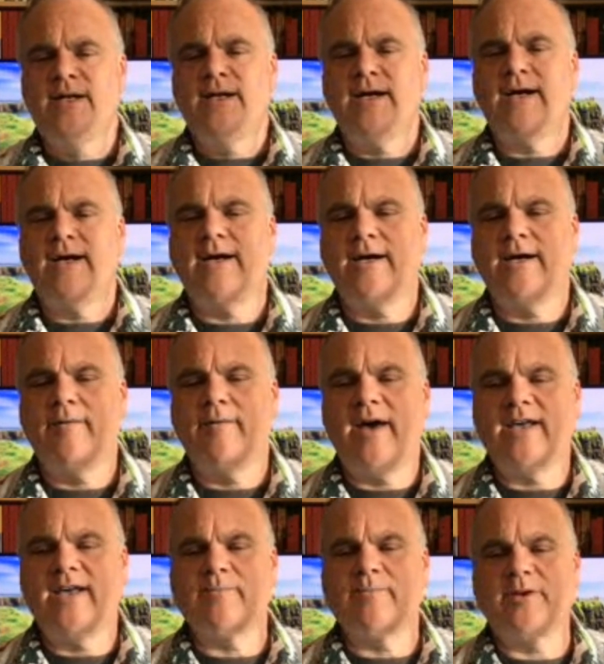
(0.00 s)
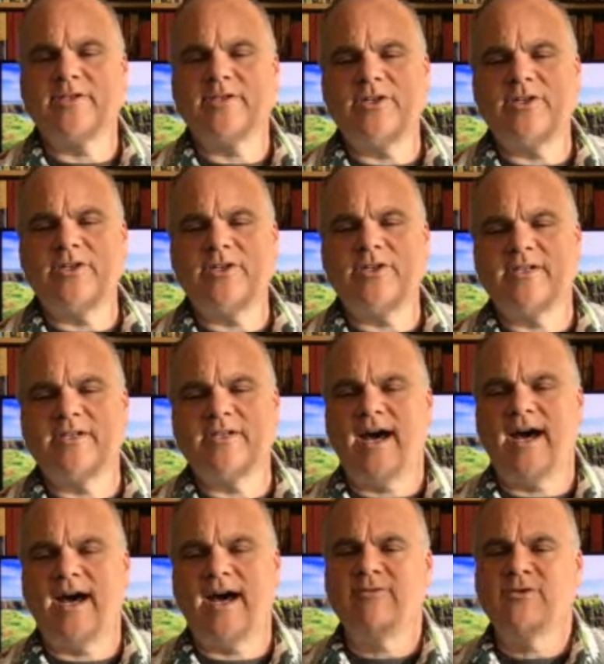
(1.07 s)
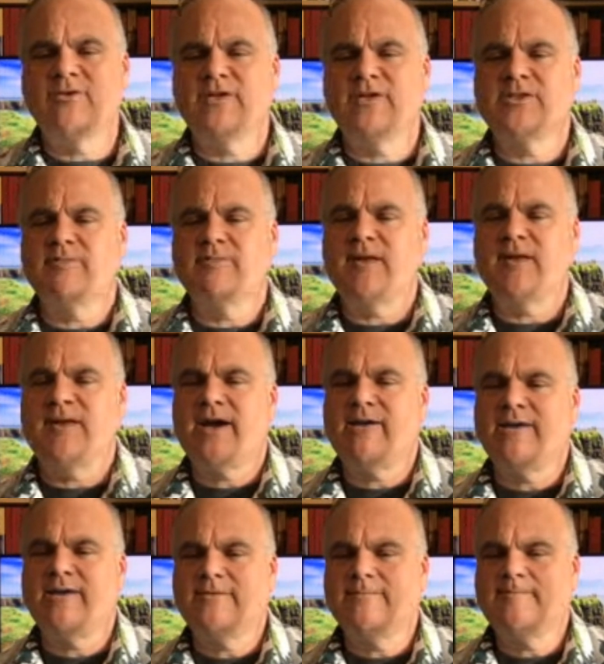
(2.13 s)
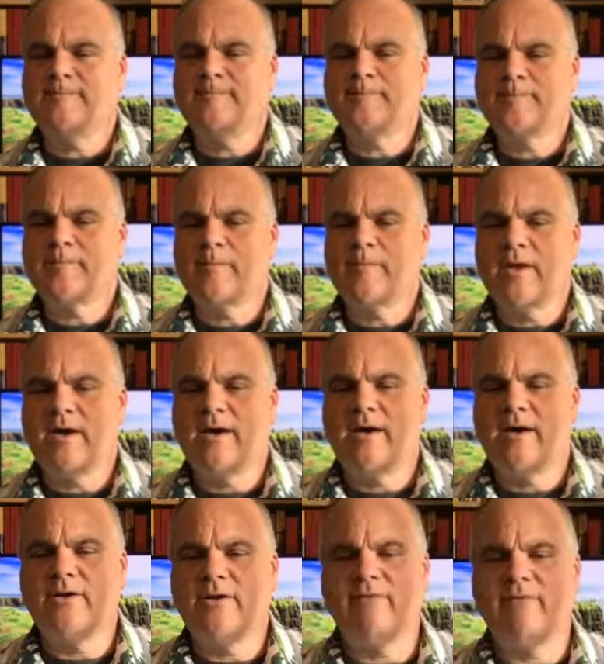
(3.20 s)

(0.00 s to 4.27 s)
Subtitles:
As a person who does not have a traditional math background, do you have any